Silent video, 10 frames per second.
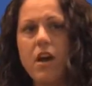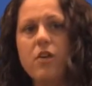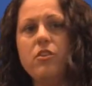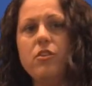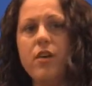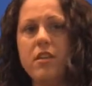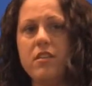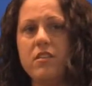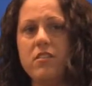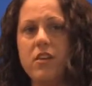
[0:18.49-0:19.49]
I'm going to go
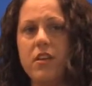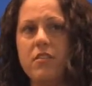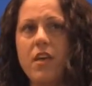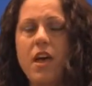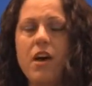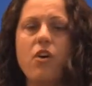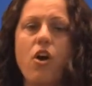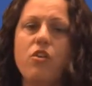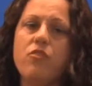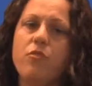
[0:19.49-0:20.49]
ahead and discuss how the
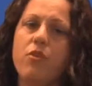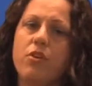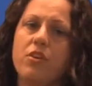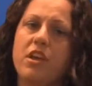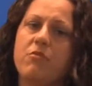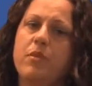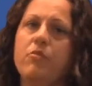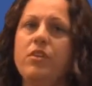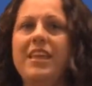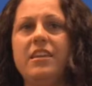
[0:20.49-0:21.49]
art of war can be
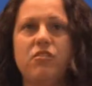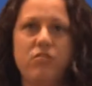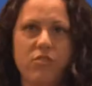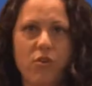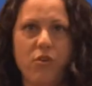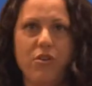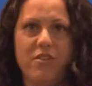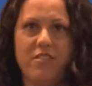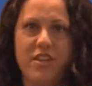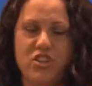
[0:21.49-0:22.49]
related to the
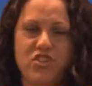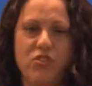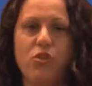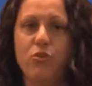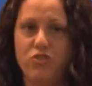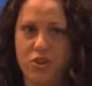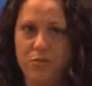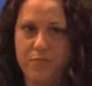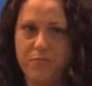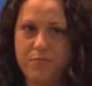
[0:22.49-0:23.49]
organizational
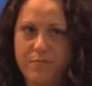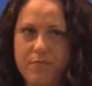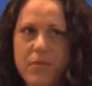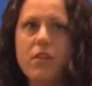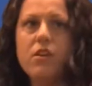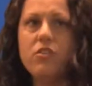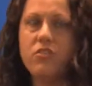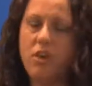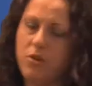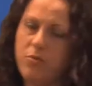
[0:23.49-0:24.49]
culture.
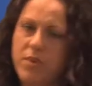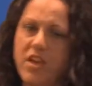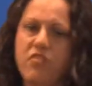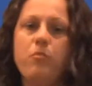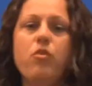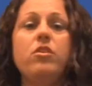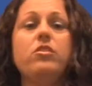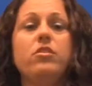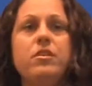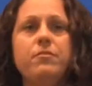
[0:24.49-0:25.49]
So we have
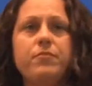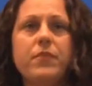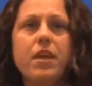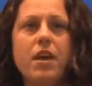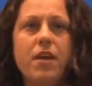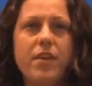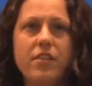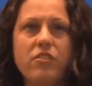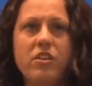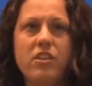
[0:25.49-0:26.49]
moral law, and
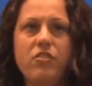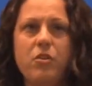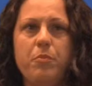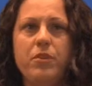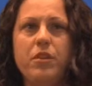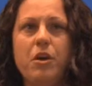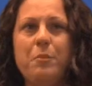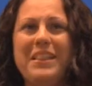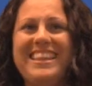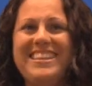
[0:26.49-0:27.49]
that's going to give you a
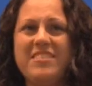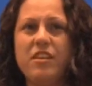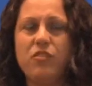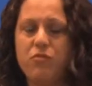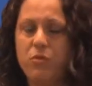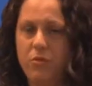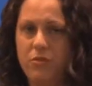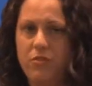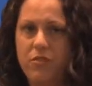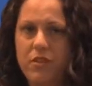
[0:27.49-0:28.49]
complete set of
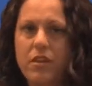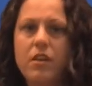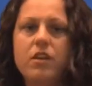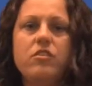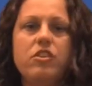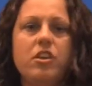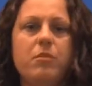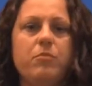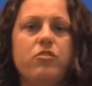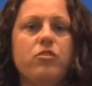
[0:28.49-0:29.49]
rules to
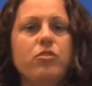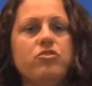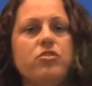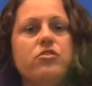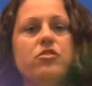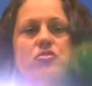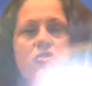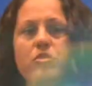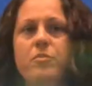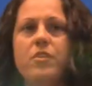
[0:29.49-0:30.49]
keep the soldiers, the
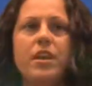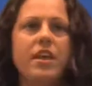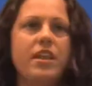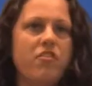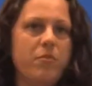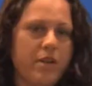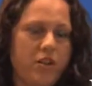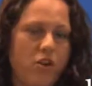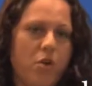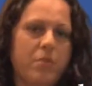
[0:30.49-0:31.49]
troops, and
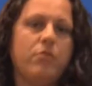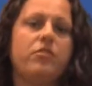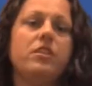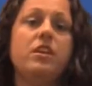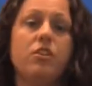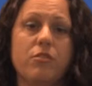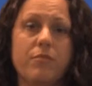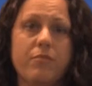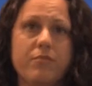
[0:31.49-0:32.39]
everybody in harmony with the leader